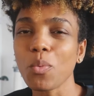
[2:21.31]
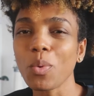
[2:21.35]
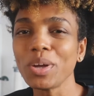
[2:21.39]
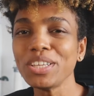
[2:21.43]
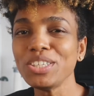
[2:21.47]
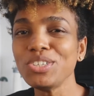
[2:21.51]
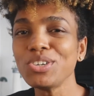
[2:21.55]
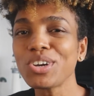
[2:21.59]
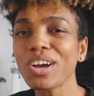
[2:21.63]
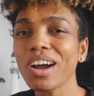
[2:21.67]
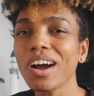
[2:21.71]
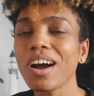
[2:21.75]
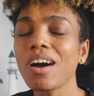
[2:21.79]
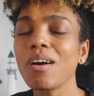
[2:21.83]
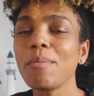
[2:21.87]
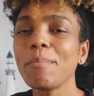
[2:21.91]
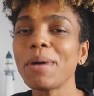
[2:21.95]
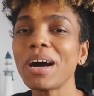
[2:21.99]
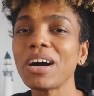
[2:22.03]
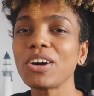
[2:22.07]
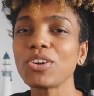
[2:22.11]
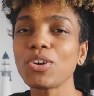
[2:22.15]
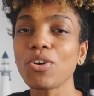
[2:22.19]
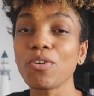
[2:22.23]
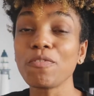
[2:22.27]
When you
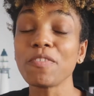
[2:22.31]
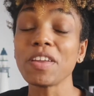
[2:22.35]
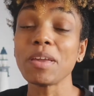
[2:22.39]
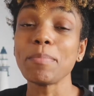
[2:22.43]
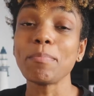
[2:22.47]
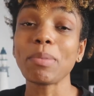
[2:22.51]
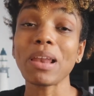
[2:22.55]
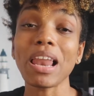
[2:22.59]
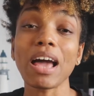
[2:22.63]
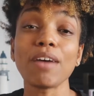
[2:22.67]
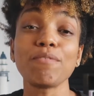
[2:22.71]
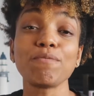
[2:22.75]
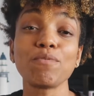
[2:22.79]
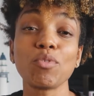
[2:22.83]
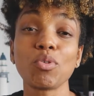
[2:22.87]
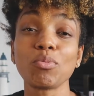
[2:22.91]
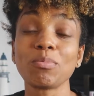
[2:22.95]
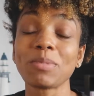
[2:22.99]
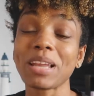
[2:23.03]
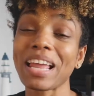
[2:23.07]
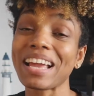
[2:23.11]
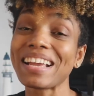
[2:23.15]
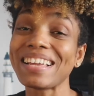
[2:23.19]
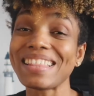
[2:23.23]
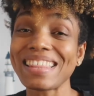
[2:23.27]
come out of a
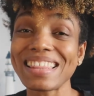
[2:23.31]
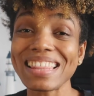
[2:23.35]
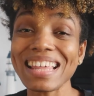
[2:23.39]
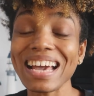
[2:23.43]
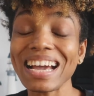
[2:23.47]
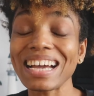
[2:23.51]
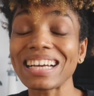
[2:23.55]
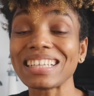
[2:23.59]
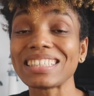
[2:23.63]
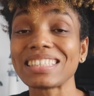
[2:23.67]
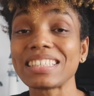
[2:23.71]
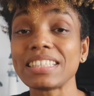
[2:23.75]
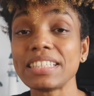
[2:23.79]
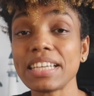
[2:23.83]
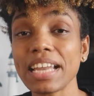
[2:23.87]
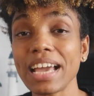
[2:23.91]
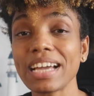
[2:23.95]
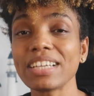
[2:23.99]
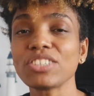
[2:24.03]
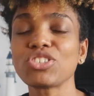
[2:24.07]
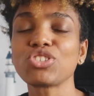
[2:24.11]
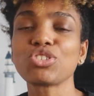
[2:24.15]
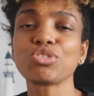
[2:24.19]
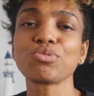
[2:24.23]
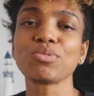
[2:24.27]
platform like that,
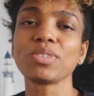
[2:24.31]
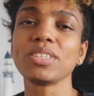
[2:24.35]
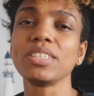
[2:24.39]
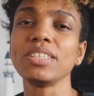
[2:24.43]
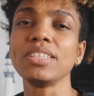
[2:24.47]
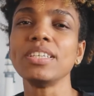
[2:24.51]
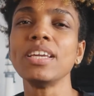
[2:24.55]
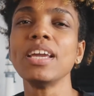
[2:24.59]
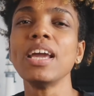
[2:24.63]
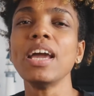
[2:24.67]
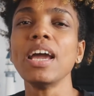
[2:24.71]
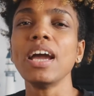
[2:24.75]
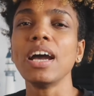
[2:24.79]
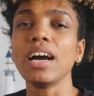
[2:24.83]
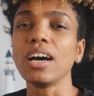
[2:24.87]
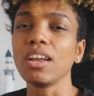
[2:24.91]
naturally,